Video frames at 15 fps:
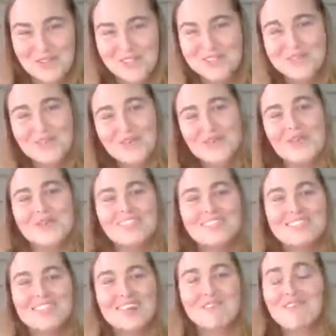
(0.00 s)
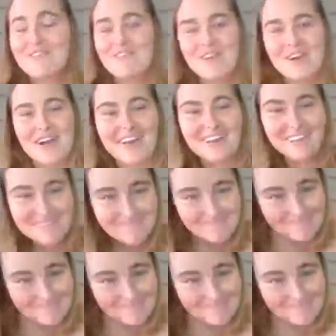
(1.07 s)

experience that I've ever had.